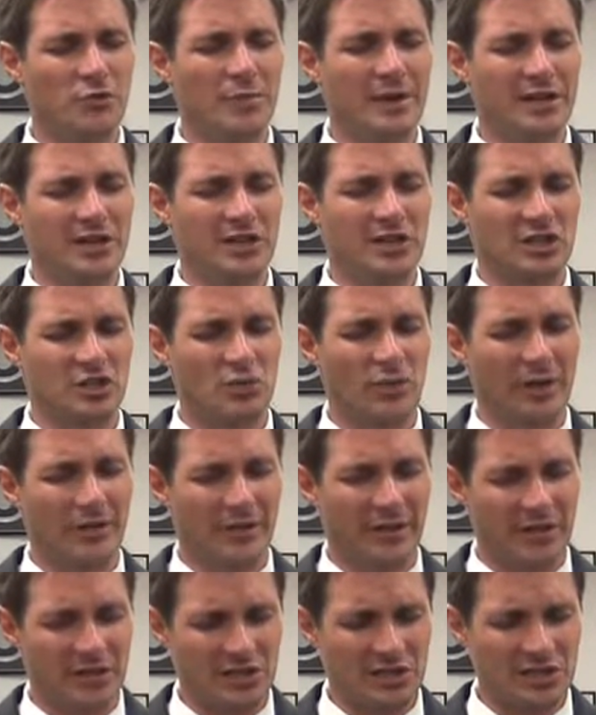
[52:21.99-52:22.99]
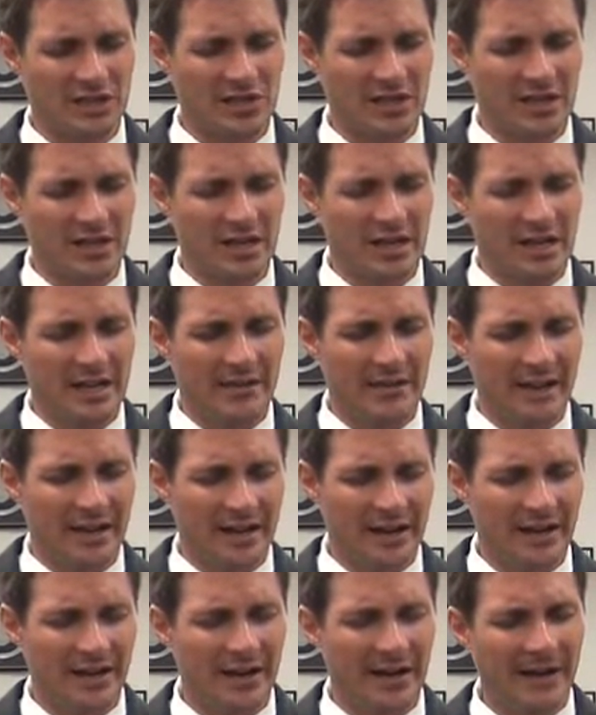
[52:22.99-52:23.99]
business with us,
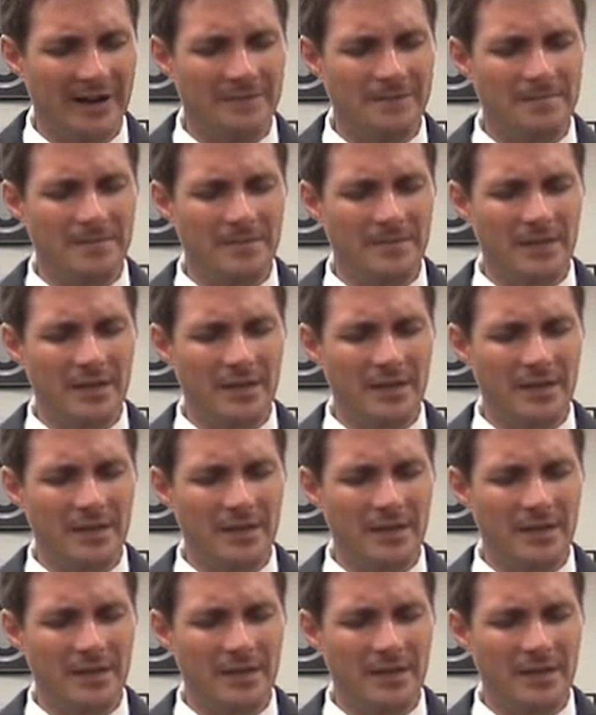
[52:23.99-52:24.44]
that God,